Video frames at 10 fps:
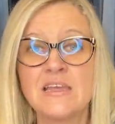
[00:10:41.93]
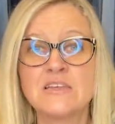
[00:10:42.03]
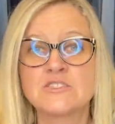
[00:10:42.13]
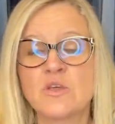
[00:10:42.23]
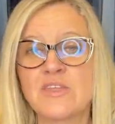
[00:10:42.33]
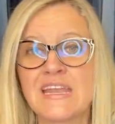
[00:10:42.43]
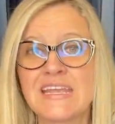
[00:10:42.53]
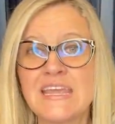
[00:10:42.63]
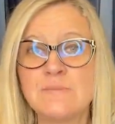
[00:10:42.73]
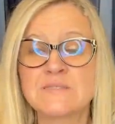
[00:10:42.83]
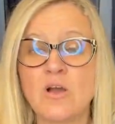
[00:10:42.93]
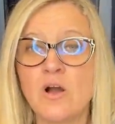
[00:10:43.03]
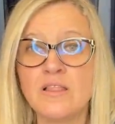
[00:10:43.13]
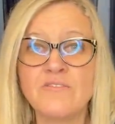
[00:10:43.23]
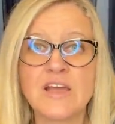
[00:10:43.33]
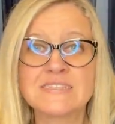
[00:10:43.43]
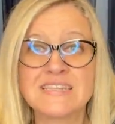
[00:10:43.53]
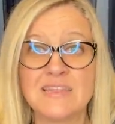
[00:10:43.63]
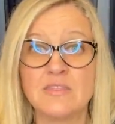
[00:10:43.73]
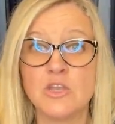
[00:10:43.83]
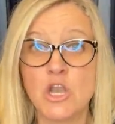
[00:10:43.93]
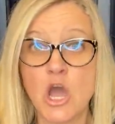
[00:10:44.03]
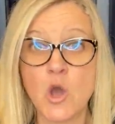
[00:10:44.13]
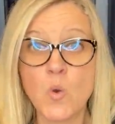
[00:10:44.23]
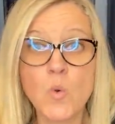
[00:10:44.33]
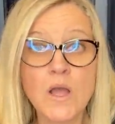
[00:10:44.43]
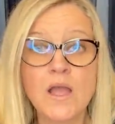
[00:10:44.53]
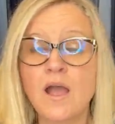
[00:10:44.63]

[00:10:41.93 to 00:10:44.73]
so that it keeps all of us in the know